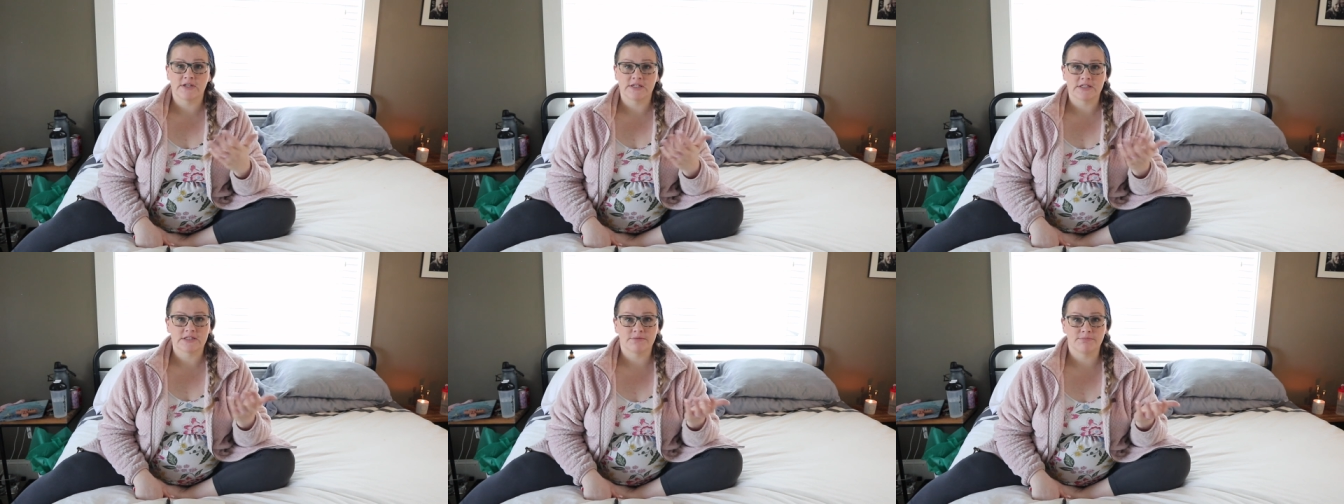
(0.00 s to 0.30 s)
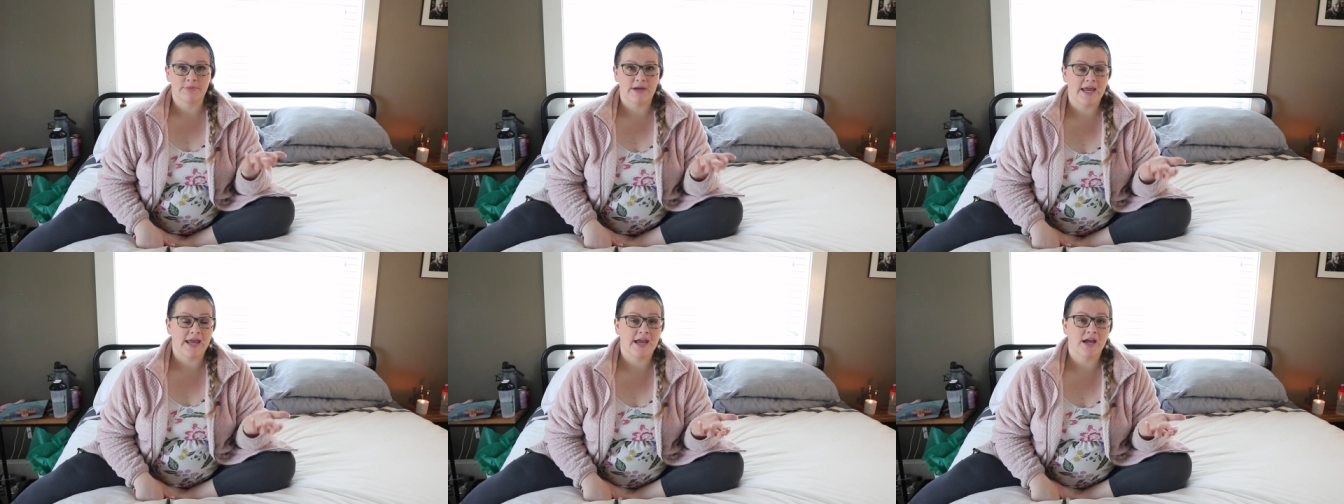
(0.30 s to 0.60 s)
is
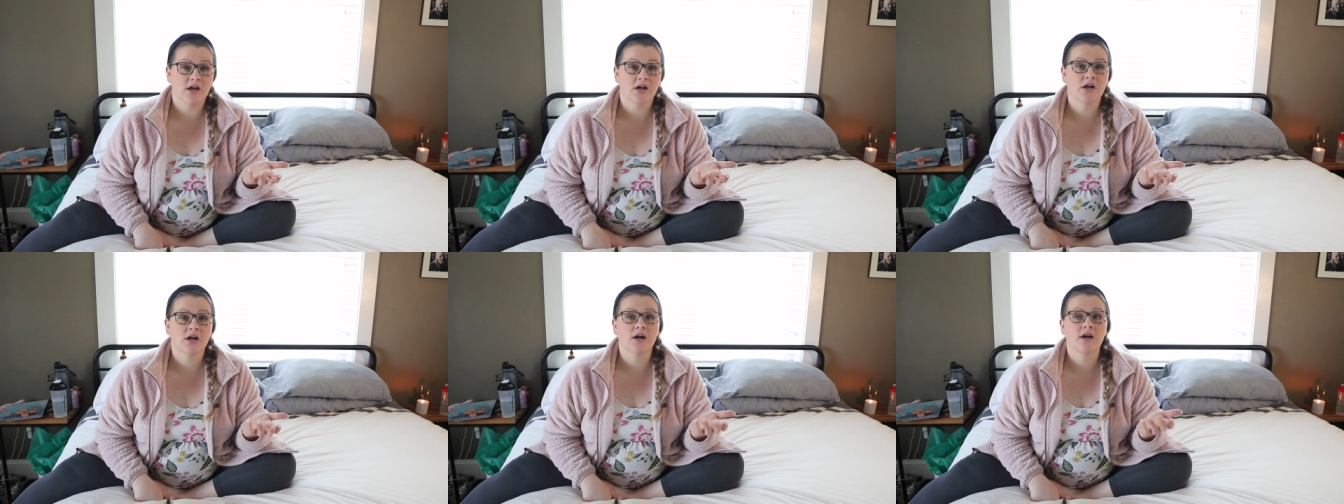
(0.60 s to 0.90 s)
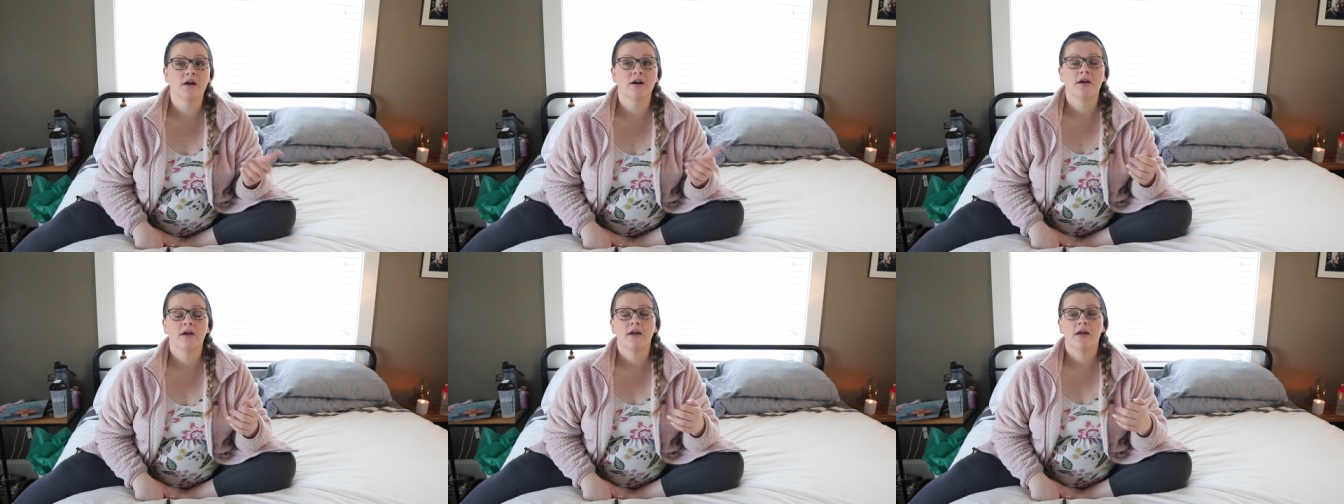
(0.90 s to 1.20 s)
my
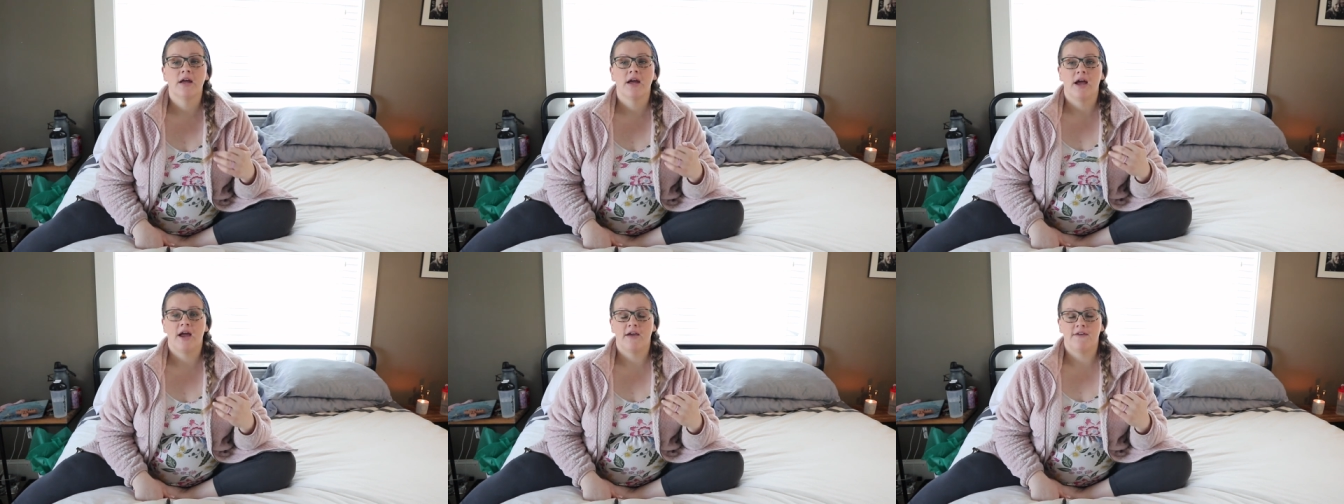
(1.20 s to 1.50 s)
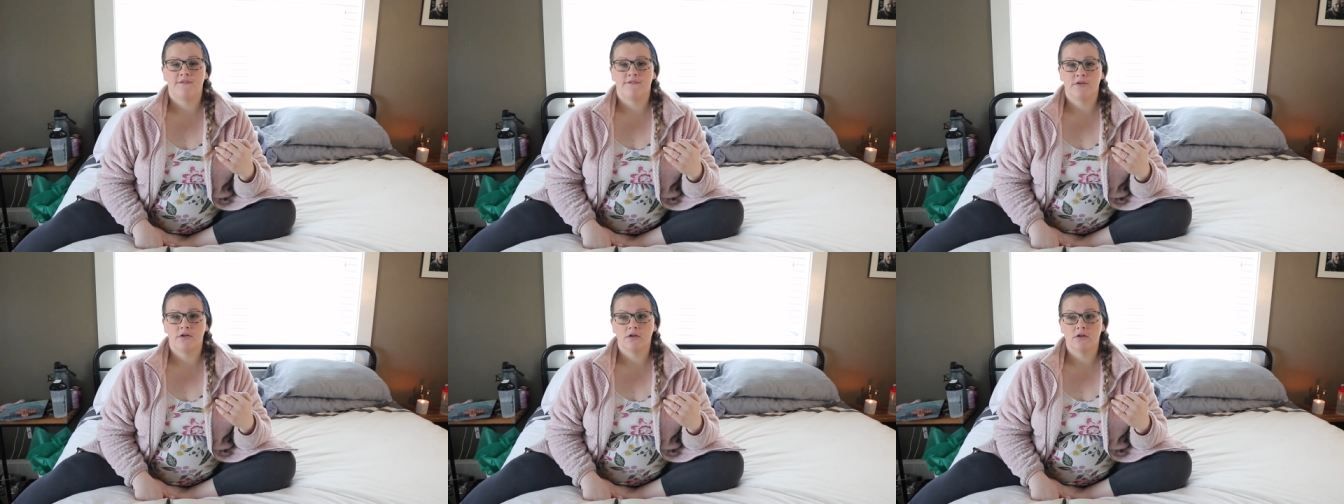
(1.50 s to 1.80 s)
anger.
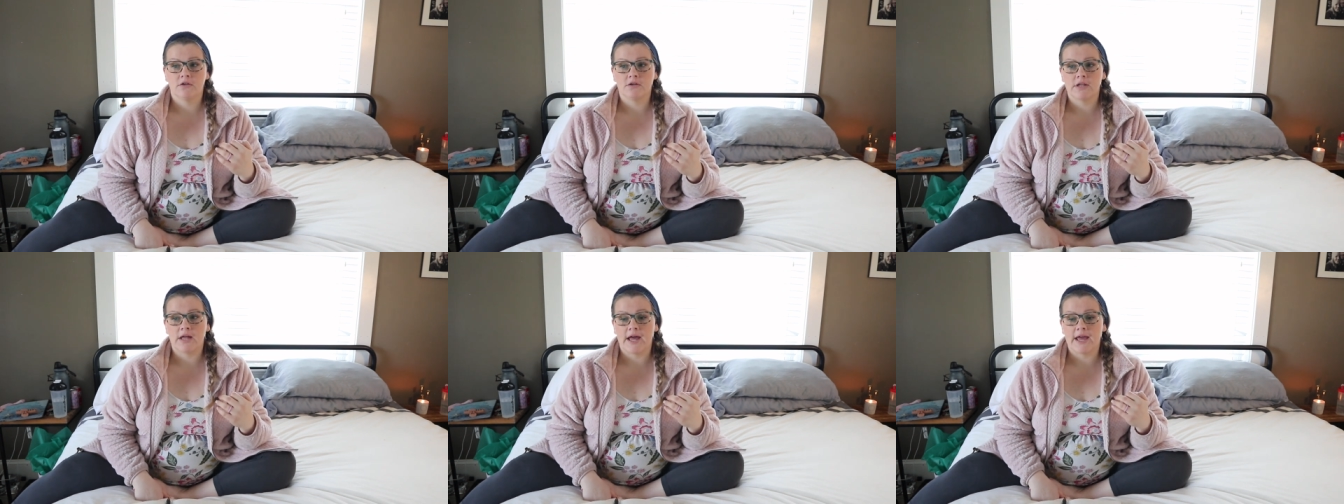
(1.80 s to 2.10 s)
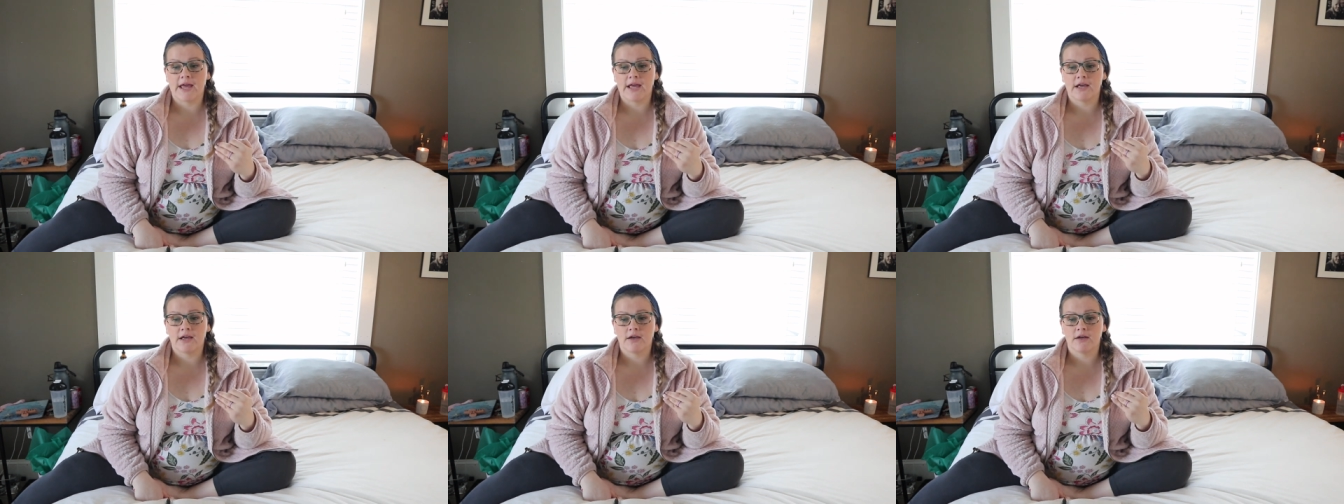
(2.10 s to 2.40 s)
I feel
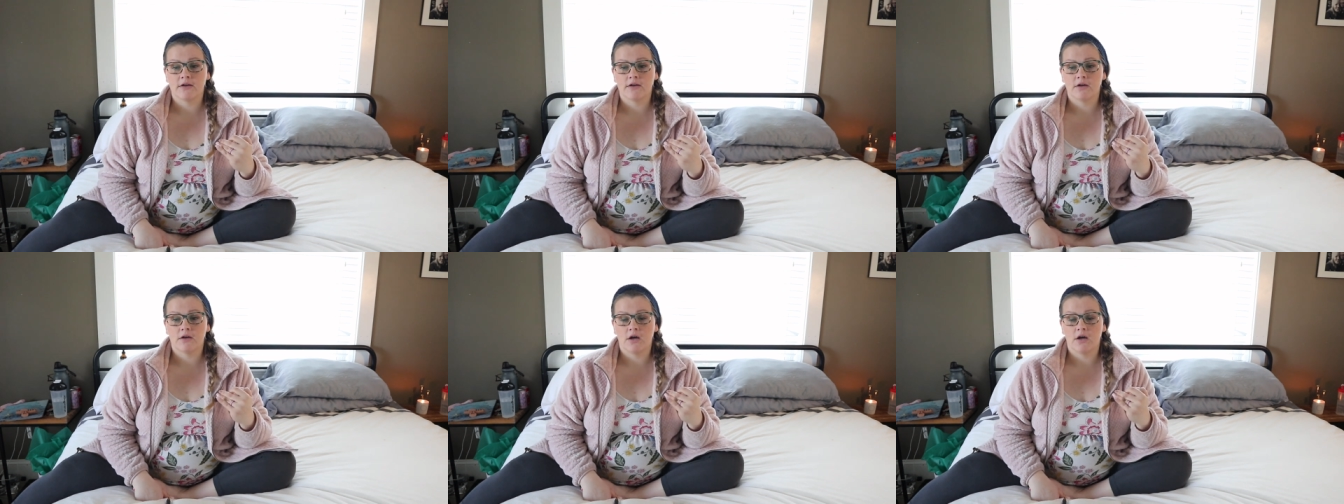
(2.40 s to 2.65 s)
like